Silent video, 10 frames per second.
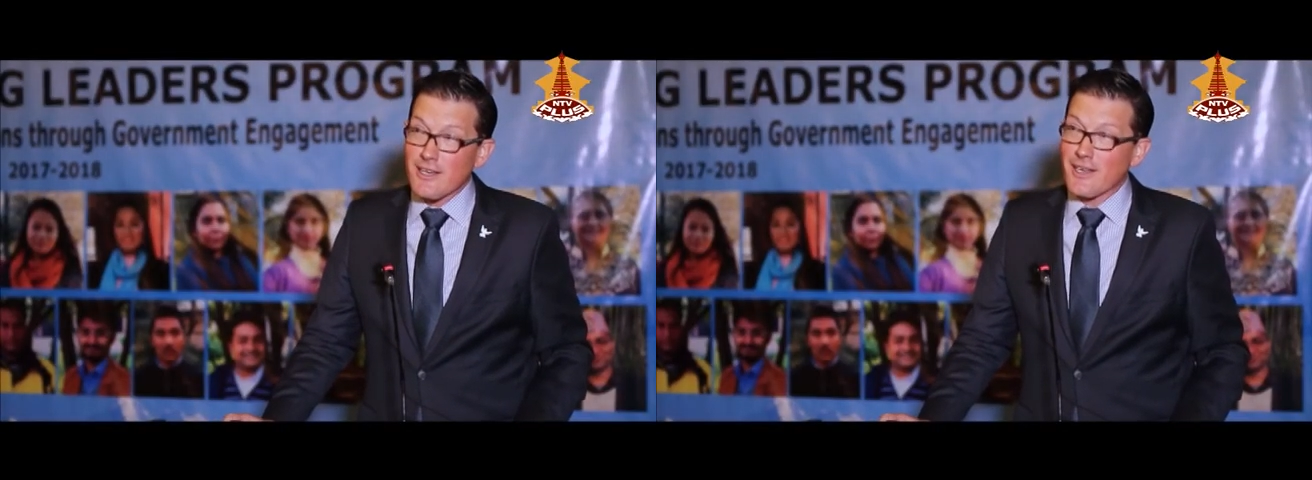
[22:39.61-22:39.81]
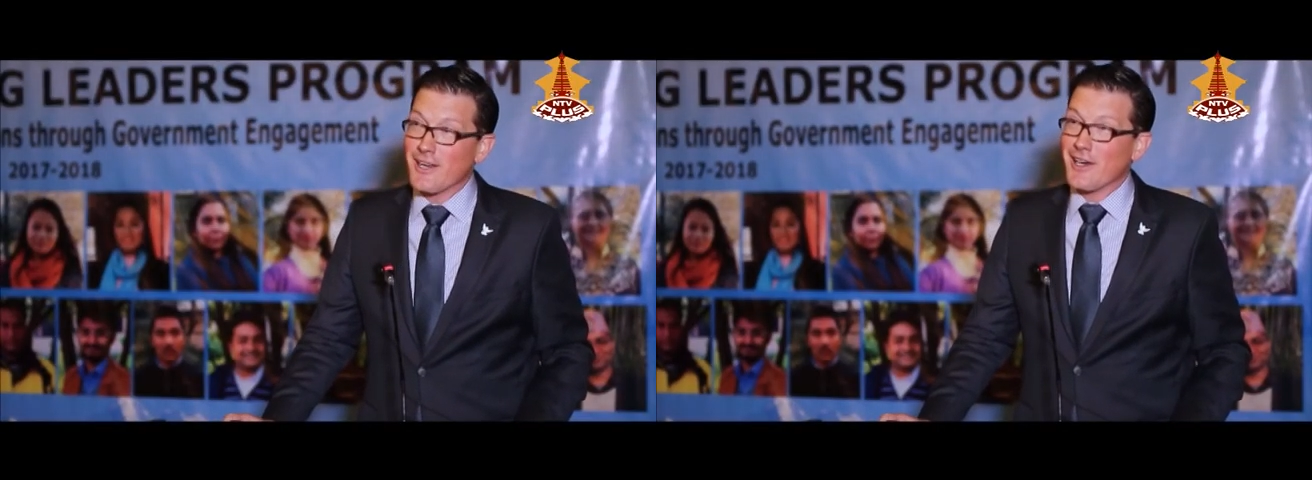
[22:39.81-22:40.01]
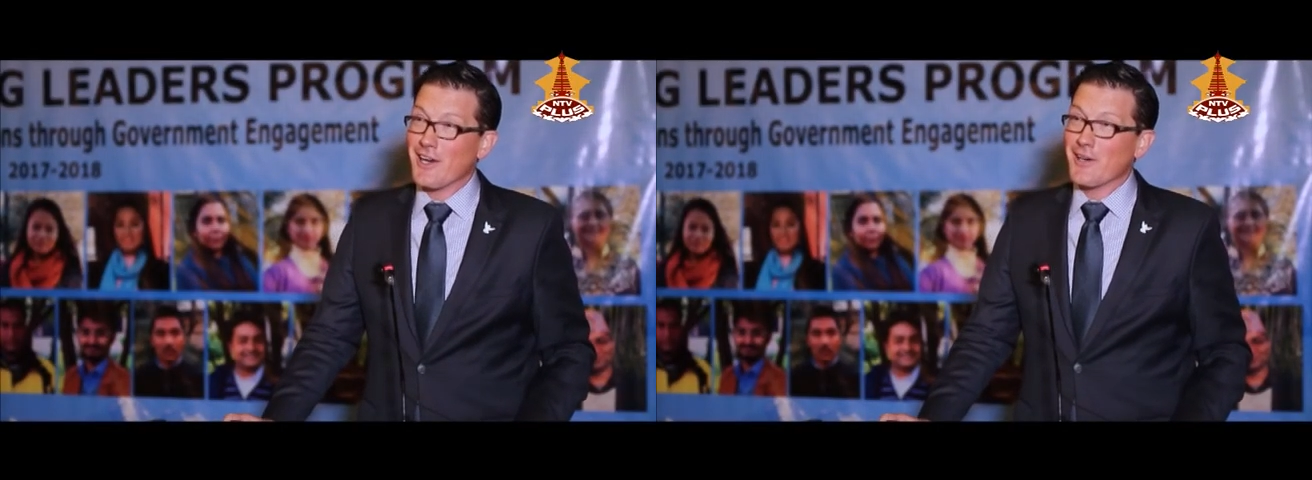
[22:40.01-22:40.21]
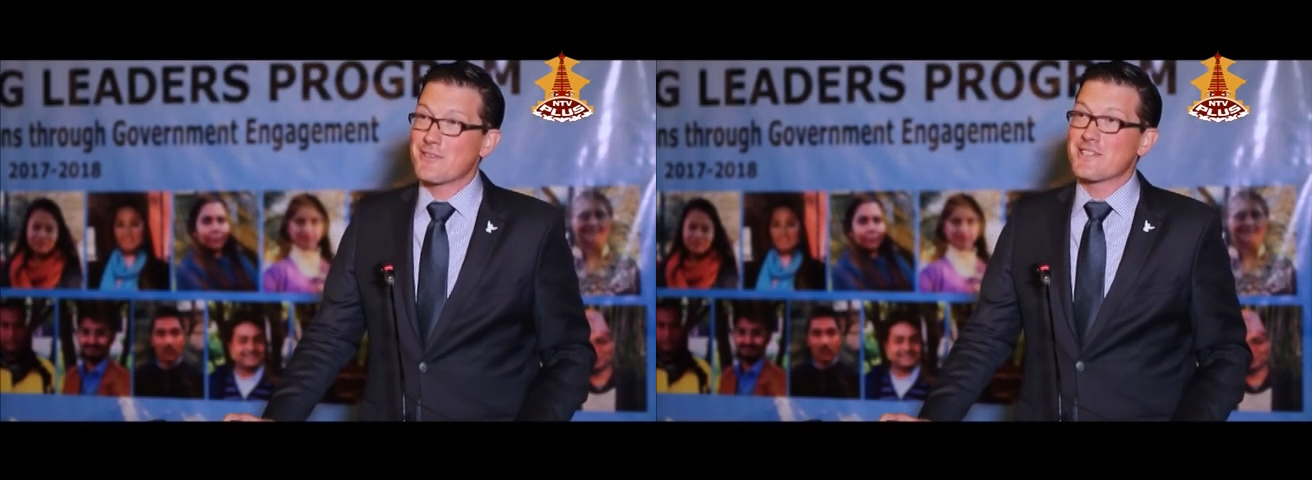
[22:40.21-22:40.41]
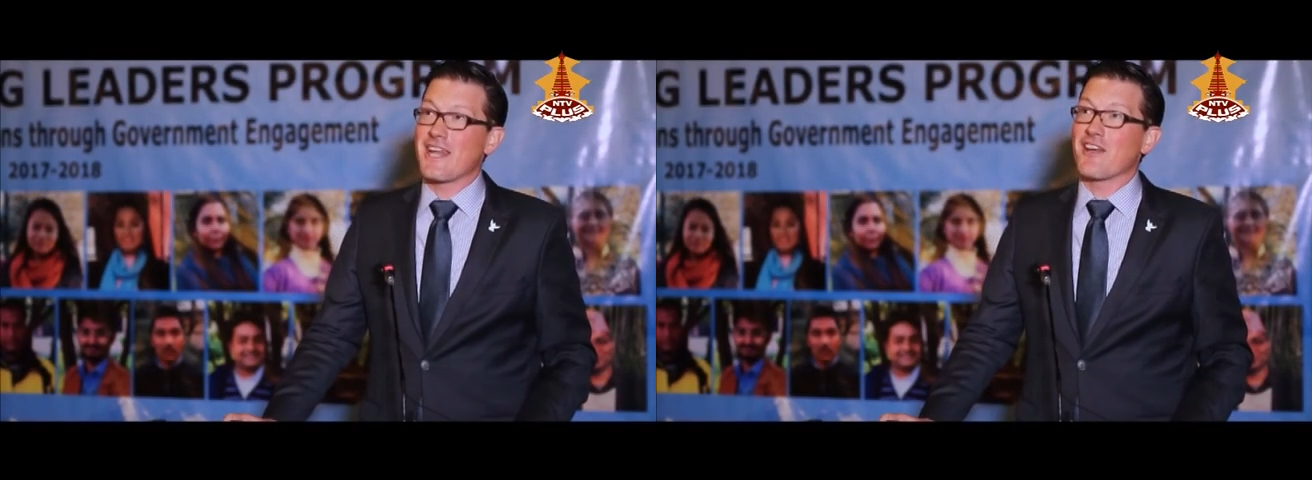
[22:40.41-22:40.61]
a
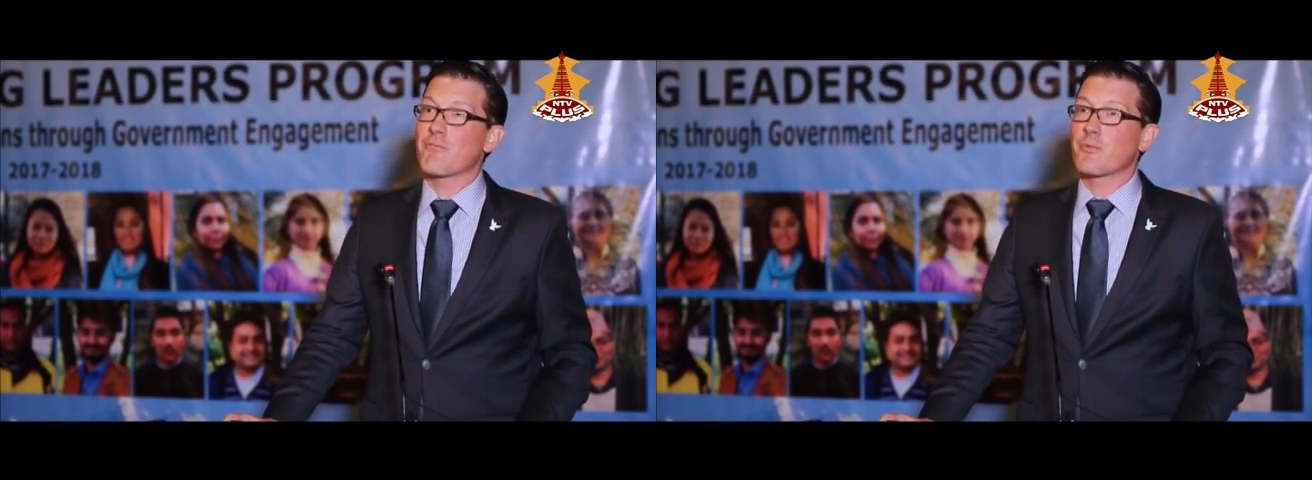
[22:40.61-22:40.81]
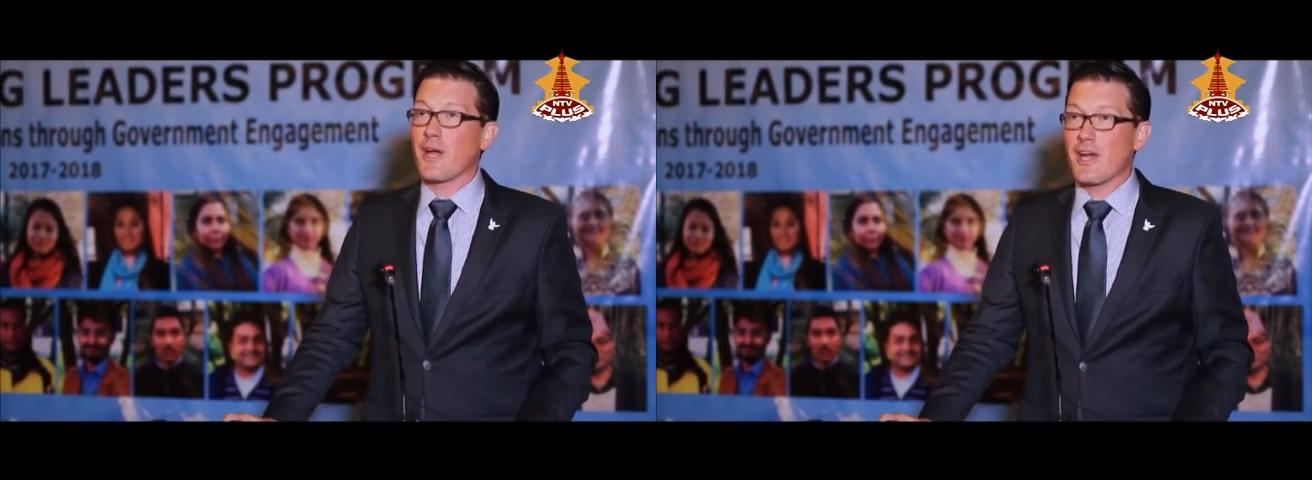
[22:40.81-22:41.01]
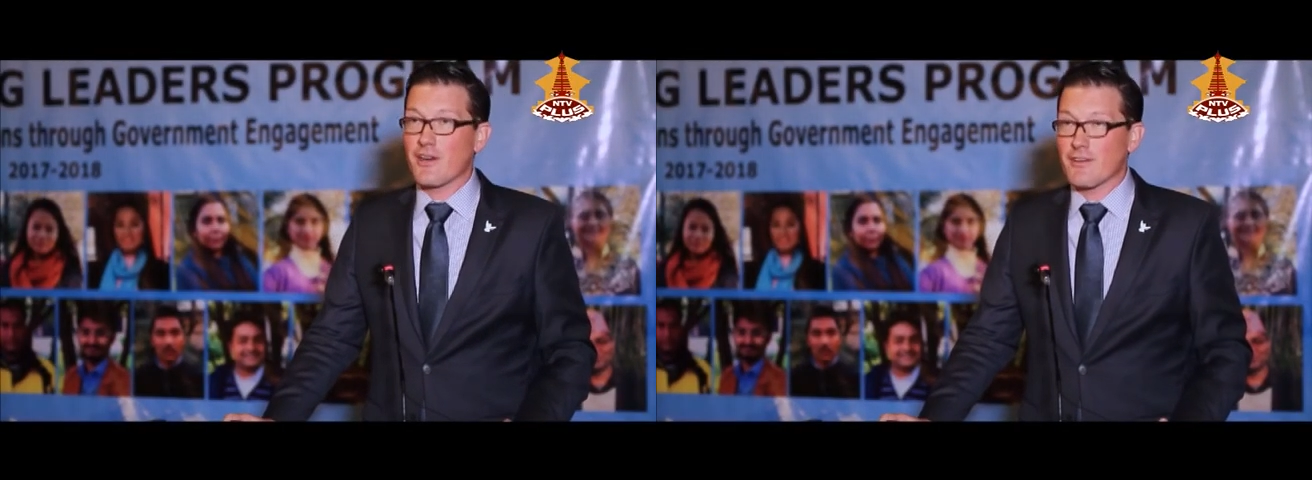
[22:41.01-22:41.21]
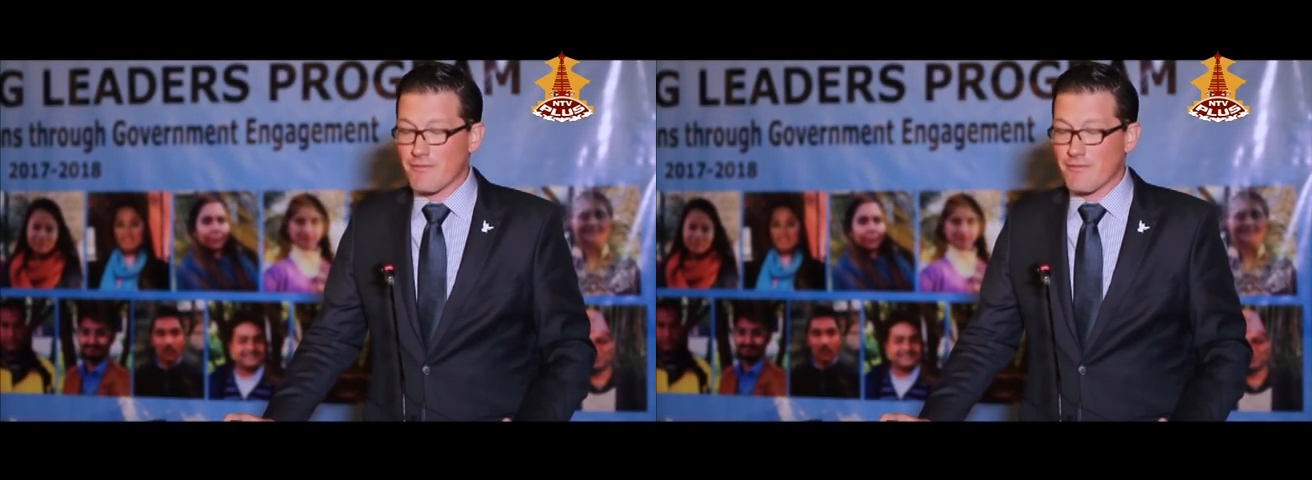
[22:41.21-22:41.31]
day of prayer